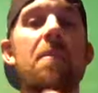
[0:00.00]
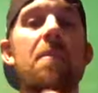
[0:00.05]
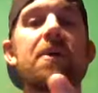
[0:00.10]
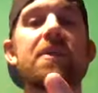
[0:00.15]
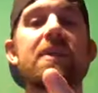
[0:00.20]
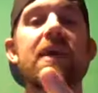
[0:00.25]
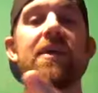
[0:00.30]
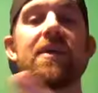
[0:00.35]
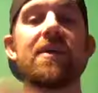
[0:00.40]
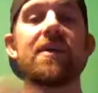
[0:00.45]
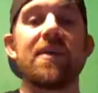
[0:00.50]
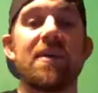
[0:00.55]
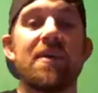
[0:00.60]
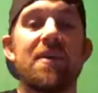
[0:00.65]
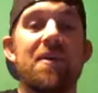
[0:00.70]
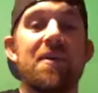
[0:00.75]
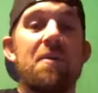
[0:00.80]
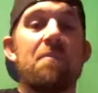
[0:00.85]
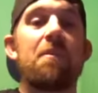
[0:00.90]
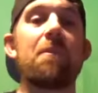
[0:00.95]
find but, out.
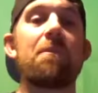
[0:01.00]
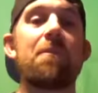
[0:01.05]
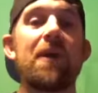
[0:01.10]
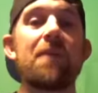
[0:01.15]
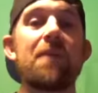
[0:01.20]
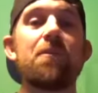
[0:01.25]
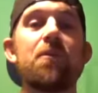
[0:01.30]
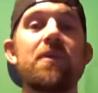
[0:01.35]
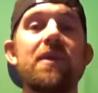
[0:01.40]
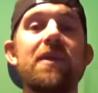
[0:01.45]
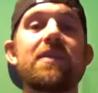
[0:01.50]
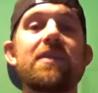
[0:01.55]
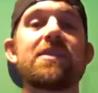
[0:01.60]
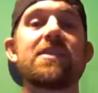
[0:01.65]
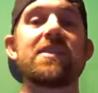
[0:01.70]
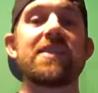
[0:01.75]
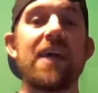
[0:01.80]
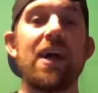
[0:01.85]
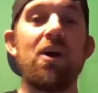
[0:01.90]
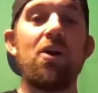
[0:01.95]
But people need to
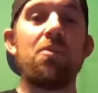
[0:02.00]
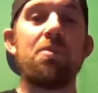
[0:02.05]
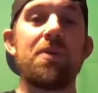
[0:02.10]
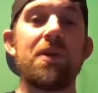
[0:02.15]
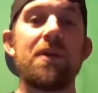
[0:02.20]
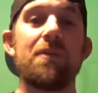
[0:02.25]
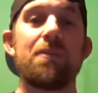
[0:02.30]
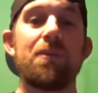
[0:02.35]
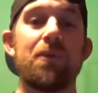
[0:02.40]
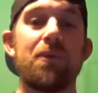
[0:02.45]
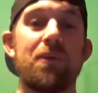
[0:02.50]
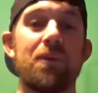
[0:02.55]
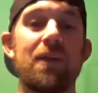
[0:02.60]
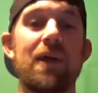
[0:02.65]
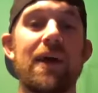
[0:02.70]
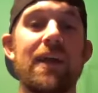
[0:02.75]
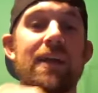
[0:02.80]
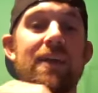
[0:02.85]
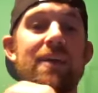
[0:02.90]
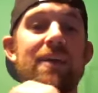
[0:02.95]
tell people
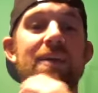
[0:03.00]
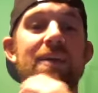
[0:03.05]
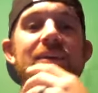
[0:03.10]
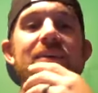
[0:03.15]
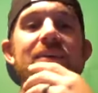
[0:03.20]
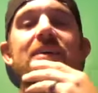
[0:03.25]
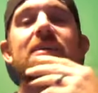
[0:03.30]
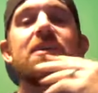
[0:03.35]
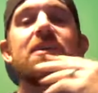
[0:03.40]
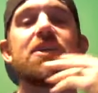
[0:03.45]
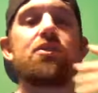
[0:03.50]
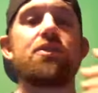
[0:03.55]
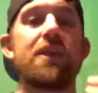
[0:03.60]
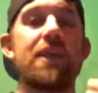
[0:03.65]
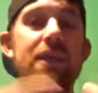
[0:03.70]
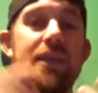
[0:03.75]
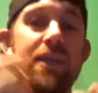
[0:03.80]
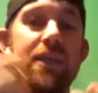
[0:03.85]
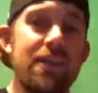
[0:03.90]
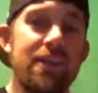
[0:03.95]
like you
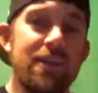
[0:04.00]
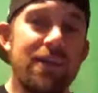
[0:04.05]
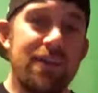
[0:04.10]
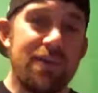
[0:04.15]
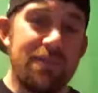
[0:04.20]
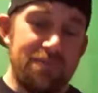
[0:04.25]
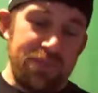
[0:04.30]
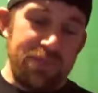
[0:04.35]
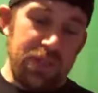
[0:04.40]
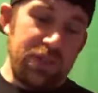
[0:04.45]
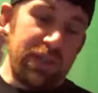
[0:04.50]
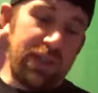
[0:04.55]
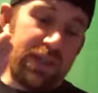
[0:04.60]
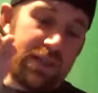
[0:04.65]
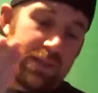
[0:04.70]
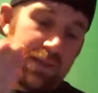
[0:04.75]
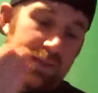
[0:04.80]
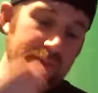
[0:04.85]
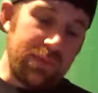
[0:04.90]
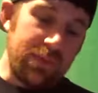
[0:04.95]
need you need
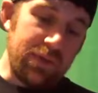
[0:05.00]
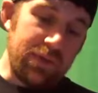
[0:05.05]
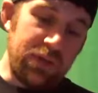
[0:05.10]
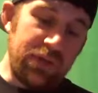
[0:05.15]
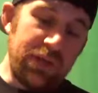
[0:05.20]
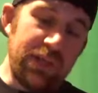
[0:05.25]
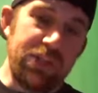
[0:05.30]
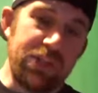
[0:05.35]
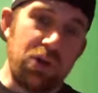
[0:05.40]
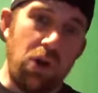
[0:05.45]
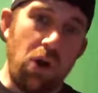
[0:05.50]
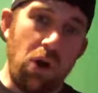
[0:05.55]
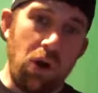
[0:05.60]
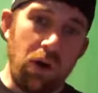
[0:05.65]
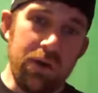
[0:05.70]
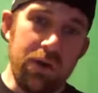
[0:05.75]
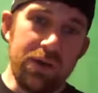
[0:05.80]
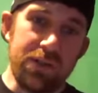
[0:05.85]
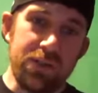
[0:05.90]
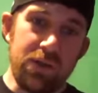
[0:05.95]
a you need your
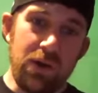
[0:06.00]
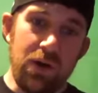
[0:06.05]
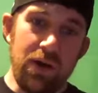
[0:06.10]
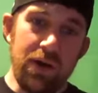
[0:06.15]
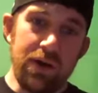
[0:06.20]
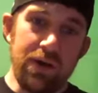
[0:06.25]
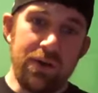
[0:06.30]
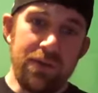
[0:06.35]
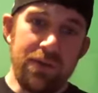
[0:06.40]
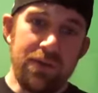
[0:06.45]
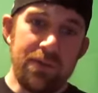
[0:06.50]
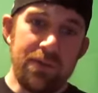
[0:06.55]
harness on.